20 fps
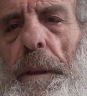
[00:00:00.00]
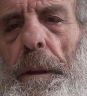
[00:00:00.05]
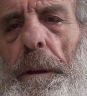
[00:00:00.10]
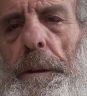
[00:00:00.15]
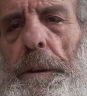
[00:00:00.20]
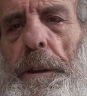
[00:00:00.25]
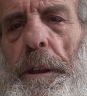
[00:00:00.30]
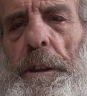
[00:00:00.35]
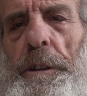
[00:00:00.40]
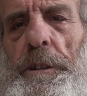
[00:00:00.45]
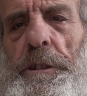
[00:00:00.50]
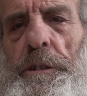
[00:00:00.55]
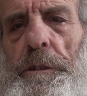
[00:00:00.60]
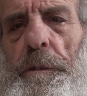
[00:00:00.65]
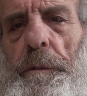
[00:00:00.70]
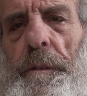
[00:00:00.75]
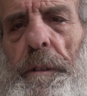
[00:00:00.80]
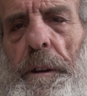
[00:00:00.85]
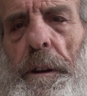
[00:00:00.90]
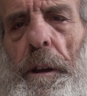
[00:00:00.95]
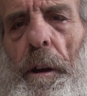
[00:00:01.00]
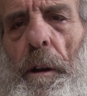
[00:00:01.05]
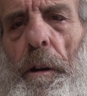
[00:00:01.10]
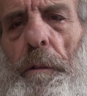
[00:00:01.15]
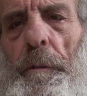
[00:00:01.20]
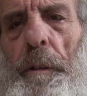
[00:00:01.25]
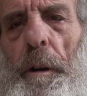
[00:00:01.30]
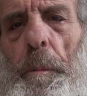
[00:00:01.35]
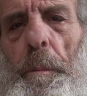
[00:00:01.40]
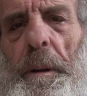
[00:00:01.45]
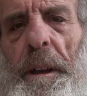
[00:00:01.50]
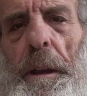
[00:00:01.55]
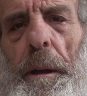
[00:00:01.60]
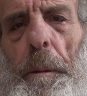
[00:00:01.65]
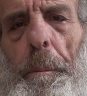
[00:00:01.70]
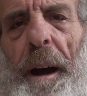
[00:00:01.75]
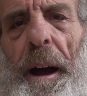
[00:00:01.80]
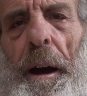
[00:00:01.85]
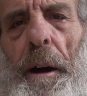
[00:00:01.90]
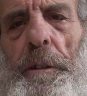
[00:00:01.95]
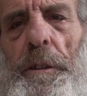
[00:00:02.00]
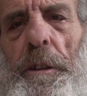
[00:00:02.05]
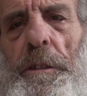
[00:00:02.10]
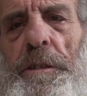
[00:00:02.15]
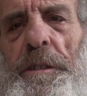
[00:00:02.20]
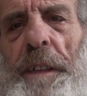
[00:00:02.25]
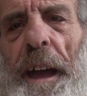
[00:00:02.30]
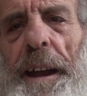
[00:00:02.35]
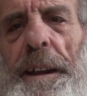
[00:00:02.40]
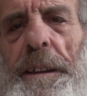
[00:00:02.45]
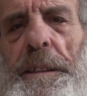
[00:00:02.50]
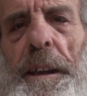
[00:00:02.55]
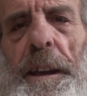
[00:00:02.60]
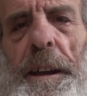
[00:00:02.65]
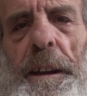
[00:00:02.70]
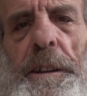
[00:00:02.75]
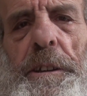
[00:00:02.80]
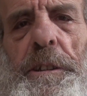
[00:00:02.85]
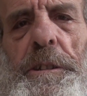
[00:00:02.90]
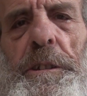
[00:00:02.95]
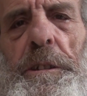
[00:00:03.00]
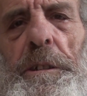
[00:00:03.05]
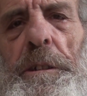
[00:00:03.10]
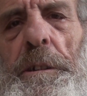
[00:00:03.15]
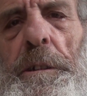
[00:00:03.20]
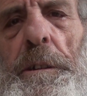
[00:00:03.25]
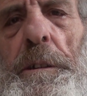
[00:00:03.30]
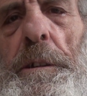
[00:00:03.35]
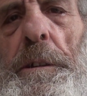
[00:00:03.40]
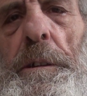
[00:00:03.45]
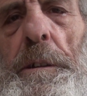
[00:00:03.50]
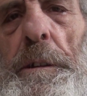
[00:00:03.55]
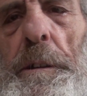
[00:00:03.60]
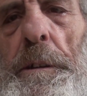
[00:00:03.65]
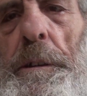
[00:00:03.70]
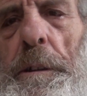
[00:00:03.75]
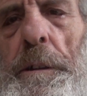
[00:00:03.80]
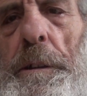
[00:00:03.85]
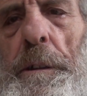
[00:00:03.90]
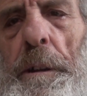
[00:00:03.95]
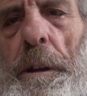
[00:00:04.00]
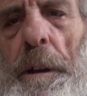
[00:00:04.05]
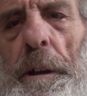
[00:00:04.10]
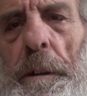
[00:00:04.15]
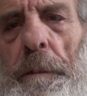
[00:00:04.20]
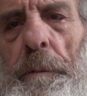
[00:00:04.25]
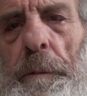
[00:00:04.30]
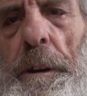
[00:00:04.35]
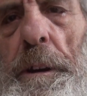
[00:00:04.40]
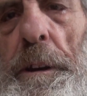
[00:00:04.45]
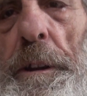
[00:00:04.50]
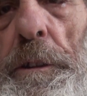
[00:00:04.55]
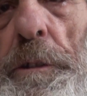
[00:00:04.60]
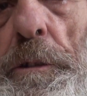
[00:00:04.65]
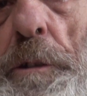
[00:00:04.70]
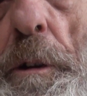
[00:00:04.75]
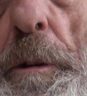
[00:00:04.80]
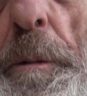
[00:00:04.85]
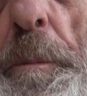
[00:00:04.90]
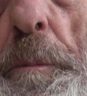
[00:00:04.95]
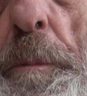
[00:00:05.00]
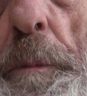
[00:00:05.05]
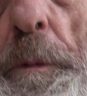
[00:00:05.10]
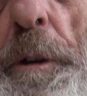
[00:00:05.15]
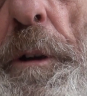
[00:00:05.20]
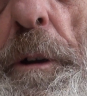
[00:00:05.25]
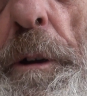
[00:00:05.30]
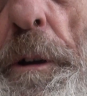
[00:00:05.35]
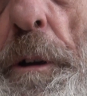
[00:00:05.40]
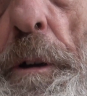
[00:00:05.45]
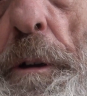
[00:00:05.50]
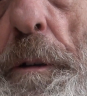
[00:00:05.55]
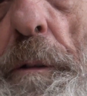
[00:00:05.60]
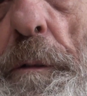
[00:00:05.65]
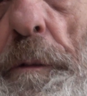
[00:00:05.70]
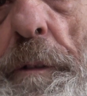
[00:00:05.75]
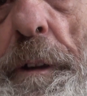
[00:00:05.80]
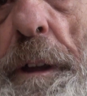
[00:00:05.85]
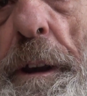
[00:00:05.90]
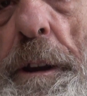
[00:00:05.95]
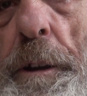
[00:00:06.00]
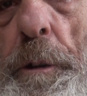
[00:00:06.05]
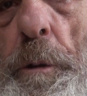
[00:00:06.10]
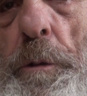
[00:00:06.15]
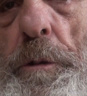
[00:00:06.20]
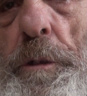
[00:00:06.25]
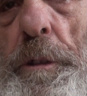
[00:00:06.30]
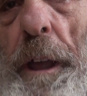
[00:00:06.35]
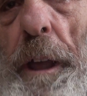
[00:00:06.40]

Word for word: This video will be about tactics. Yeah, we need some uh, very good